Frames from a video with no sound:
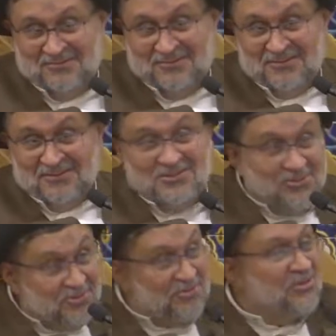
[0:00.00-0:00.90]

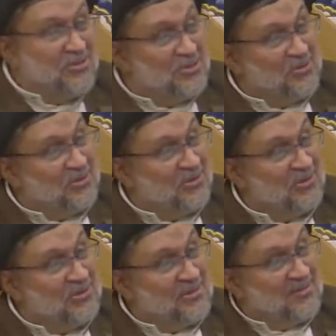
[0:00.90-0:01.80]
You don't know
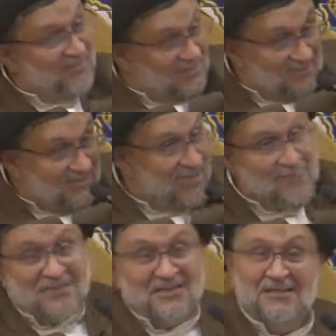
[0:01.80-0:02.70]
what is
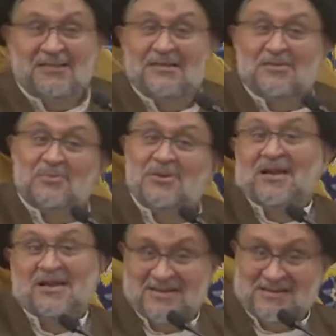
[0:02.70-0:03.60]
happening
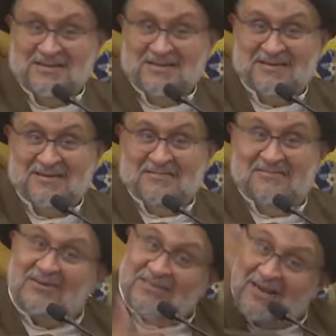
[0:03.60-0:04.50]
behind.
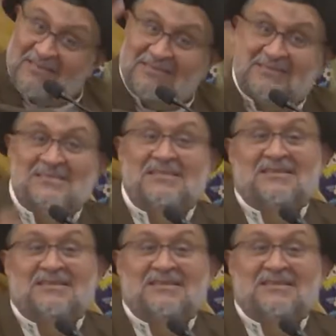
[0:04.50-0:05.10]
What are the secrets